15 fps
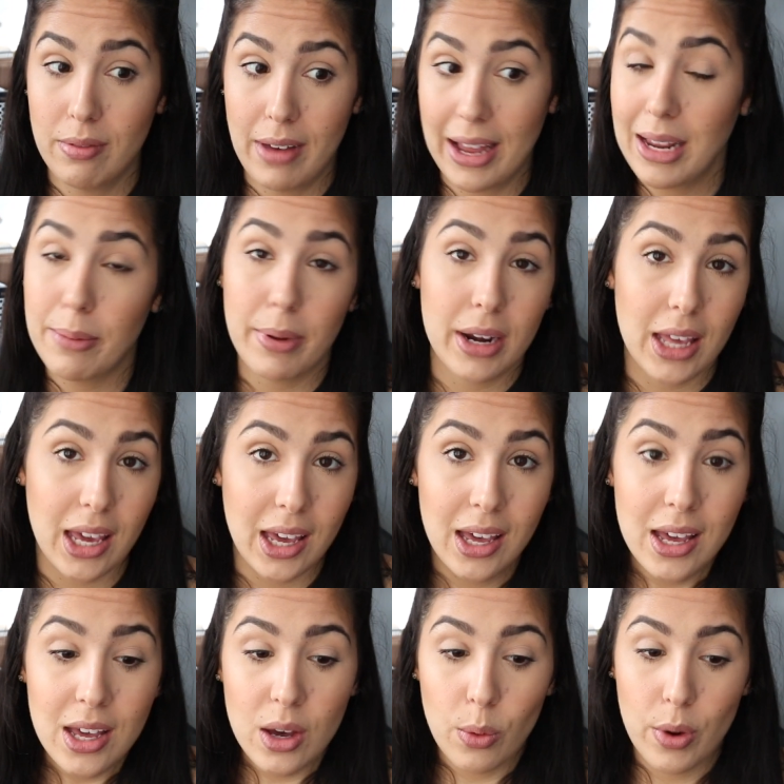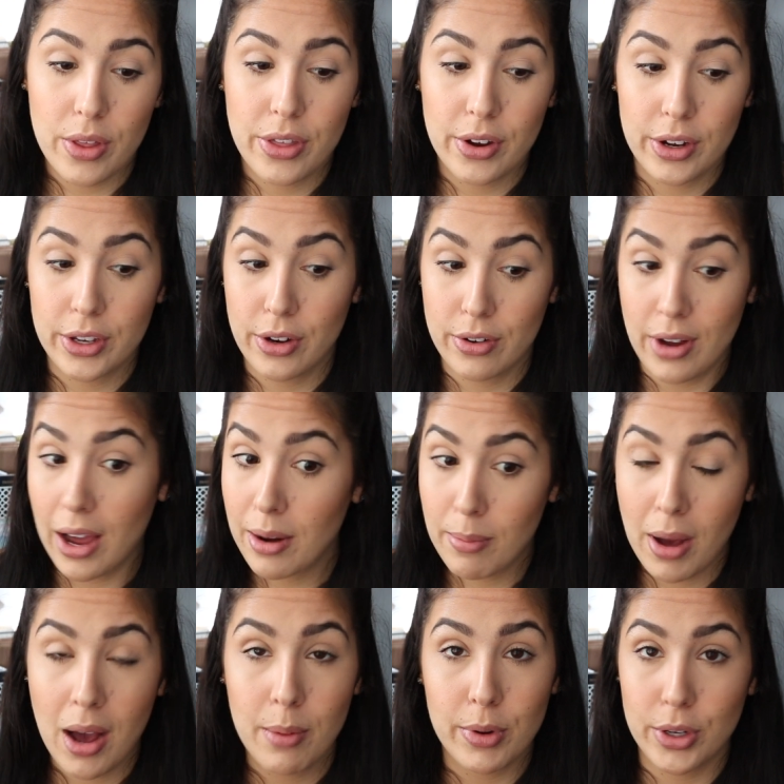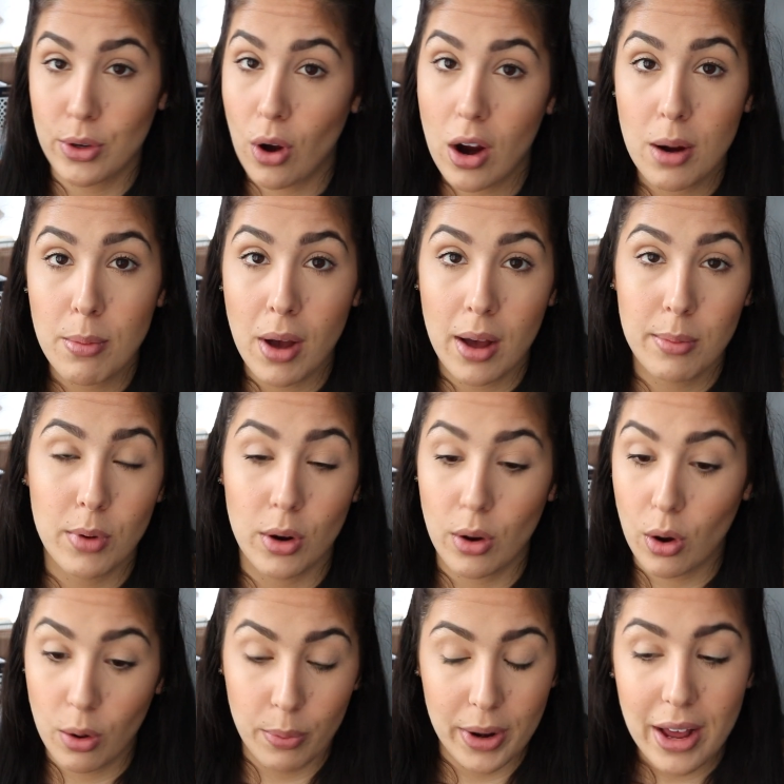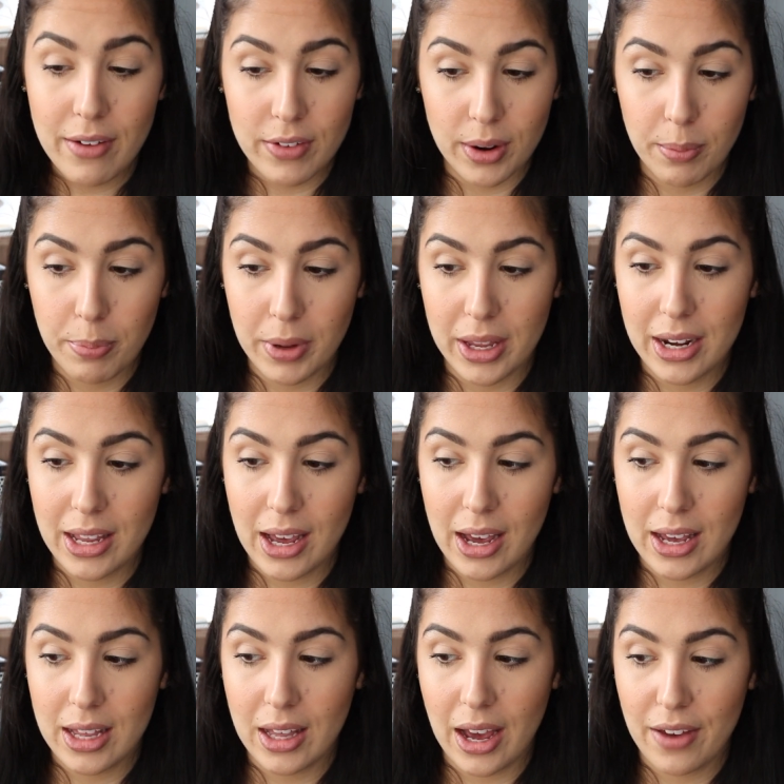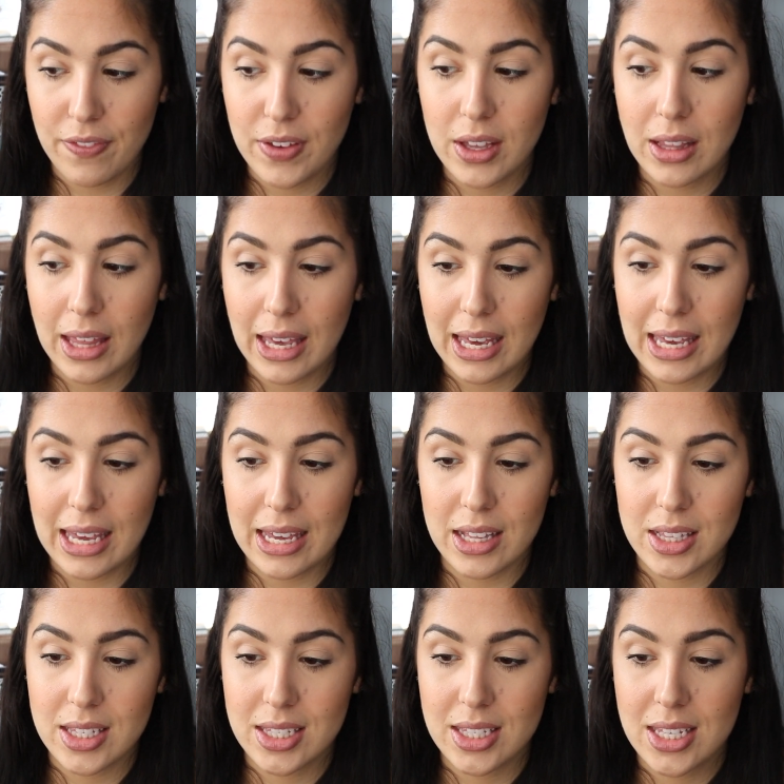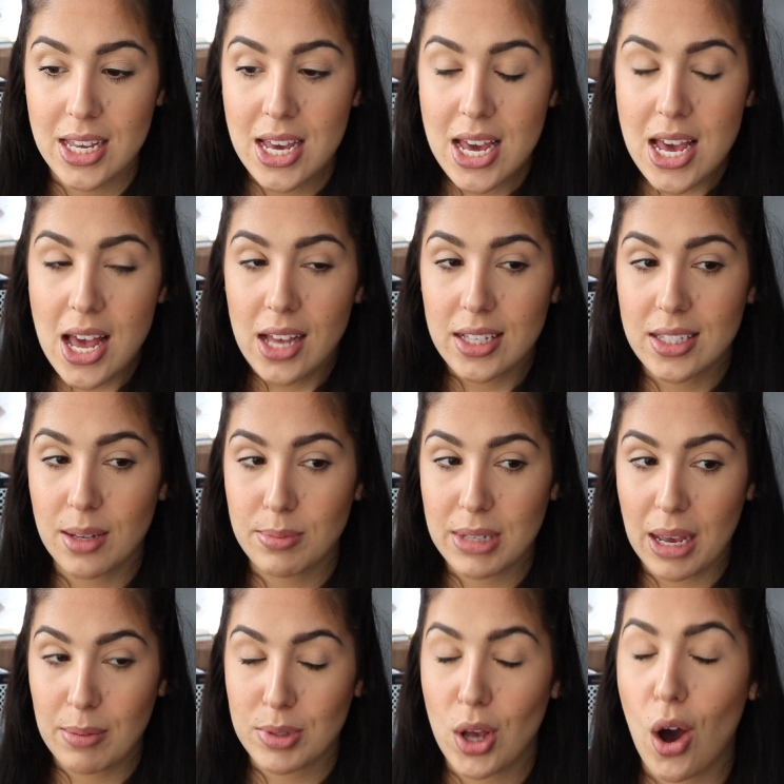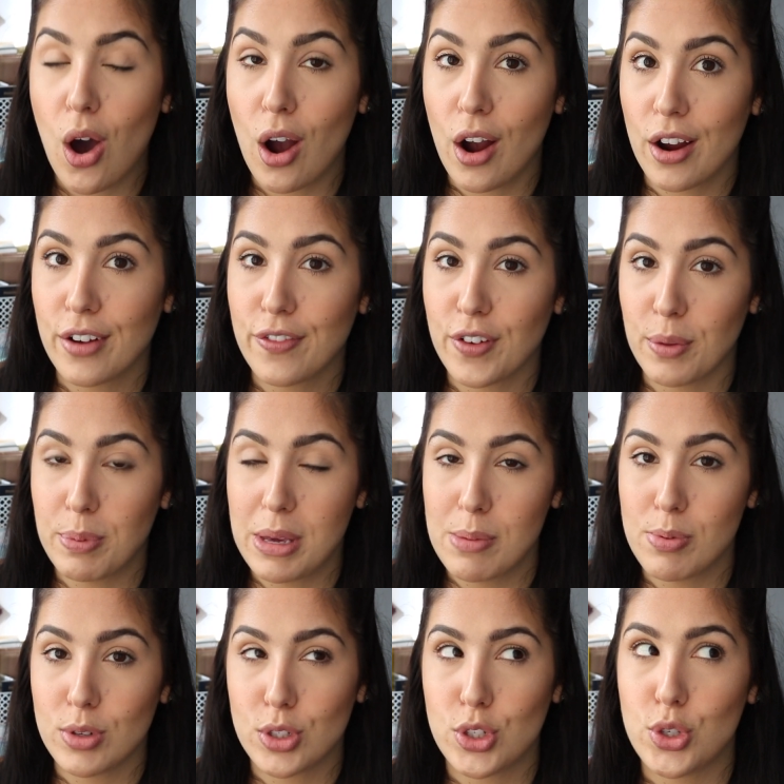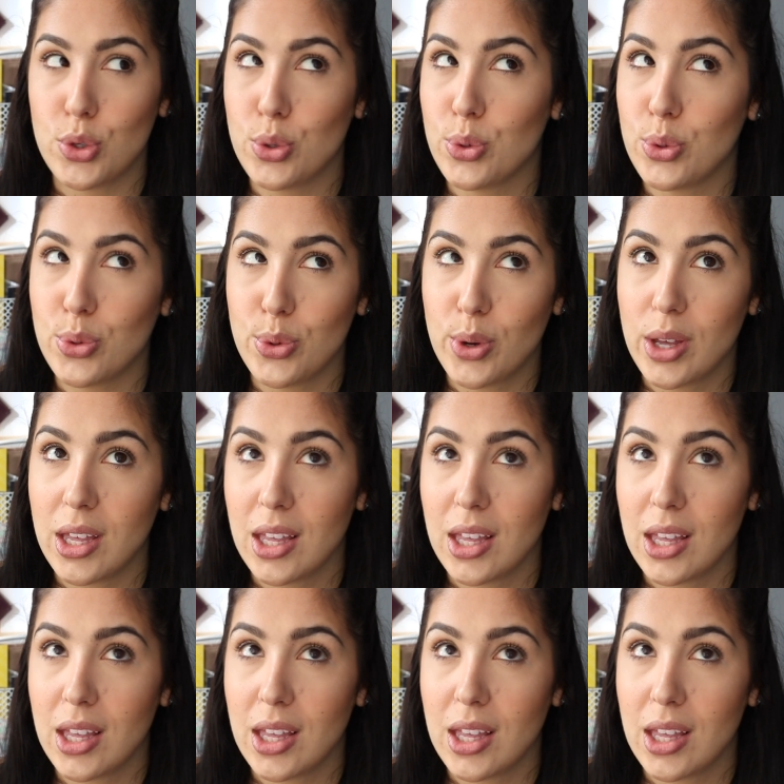anybody, whether you're not a mom or you are a mom or whatever, but I feel like it's sometimes hard for people to